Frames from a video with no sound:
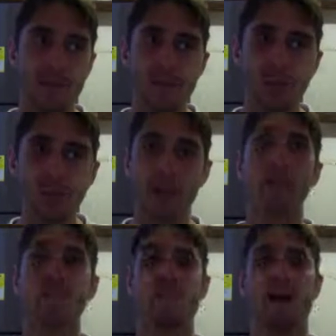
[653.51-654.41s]
the
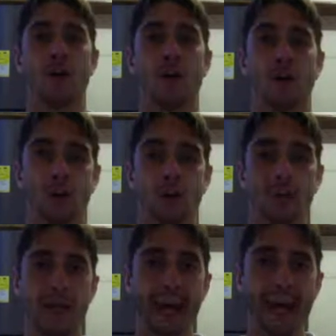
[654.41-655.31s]
greatest value can be
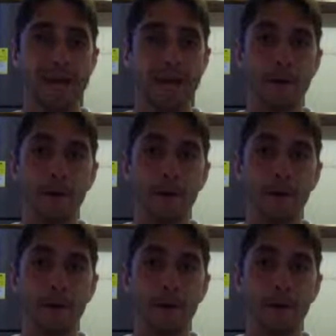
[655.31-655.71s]
had.